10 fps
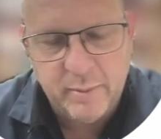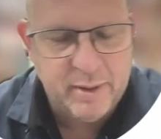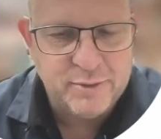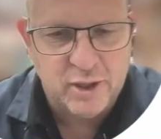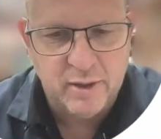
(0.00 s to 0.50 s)

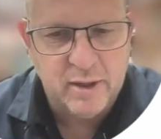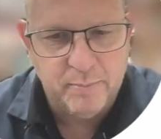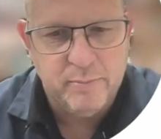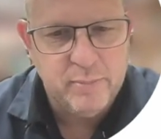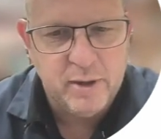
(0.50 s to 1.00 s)
I'm sorry,
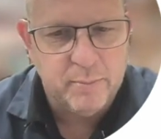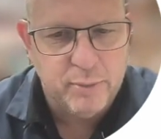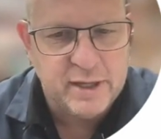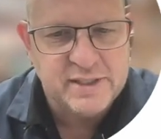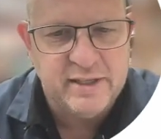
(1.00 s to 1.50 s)

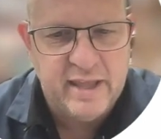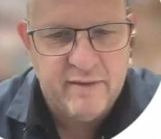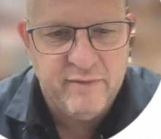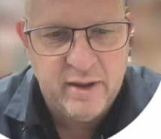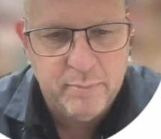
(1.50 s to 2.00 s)
compressing
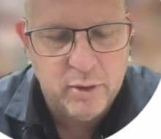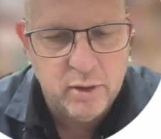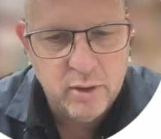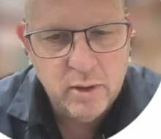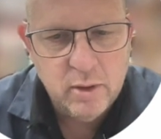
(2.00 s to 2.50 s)
that
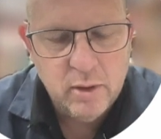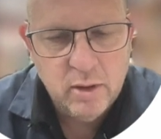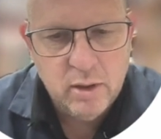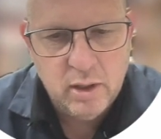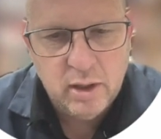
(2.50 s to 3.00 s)
vapor
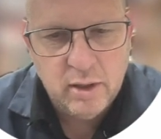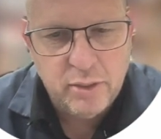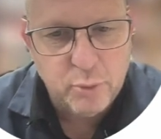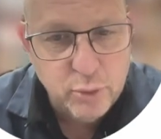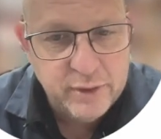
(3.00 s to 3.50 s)

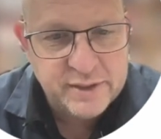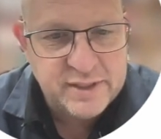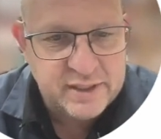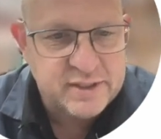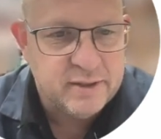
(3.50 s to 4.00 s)
through the
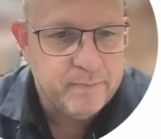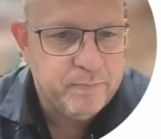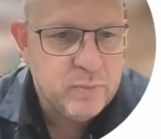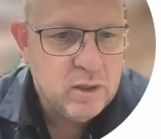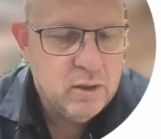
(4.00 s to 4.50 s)
system.
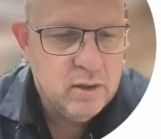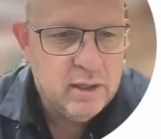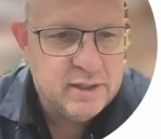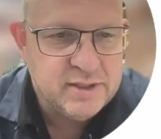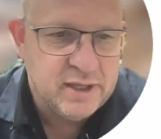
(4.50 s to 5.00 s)

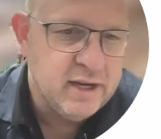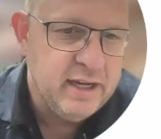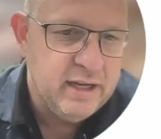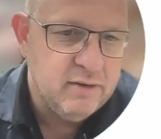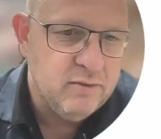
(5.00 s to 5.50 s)
It's
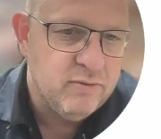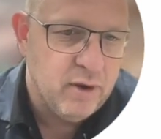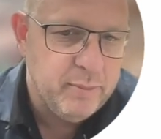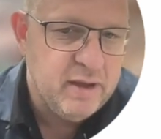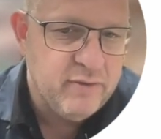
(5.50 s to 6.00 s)
sucking it
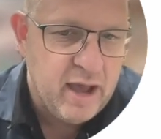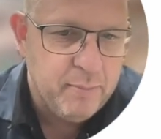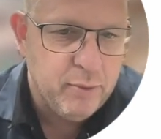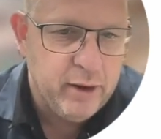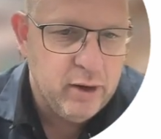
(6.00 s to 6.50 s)
from the
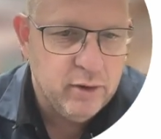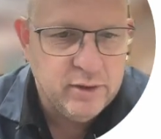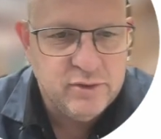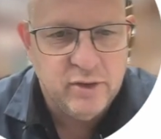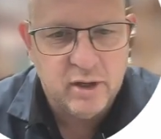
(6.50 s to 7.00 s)
evaporator
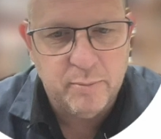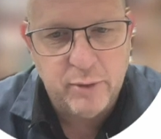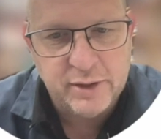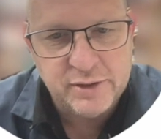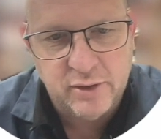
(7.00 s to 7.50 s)
into the
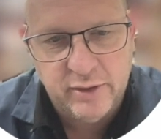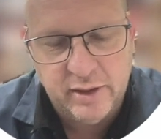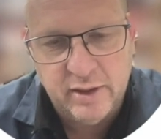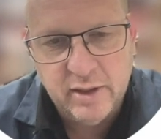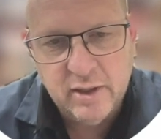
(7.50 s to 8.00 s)
compressor and
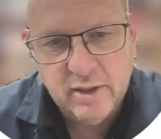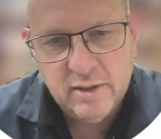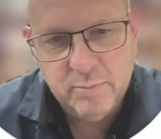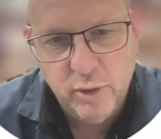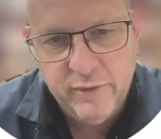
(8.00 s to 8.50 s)
then
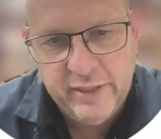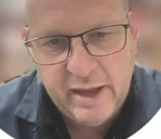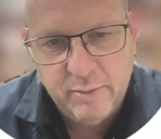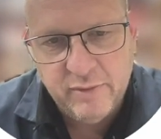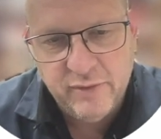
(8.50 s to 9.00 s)
moving
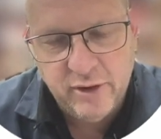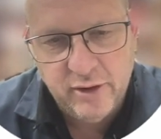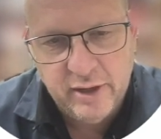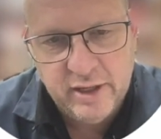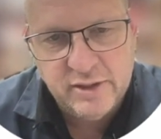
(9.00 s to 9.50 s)
that
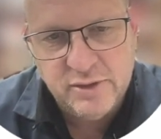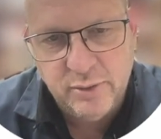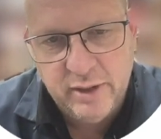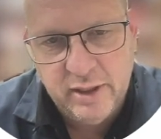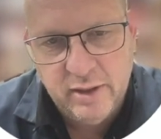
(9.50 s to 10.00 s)
refrigerant
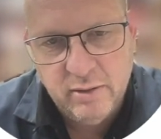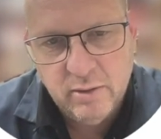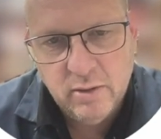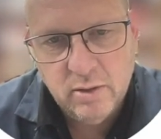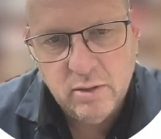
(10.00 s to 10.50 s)
into the
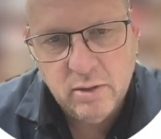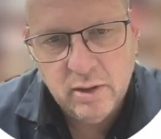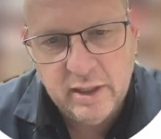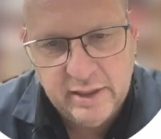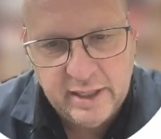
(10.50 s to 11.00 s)

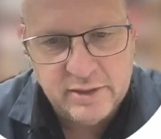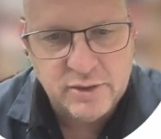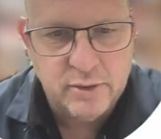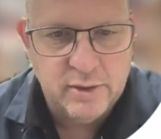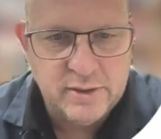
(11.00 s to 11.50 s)

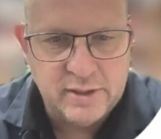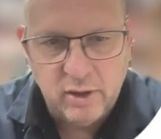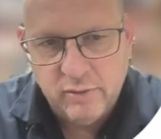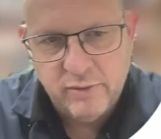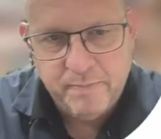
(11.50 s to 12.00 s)
condenser
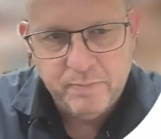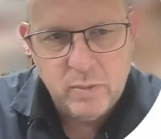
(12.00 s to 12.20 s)
itself.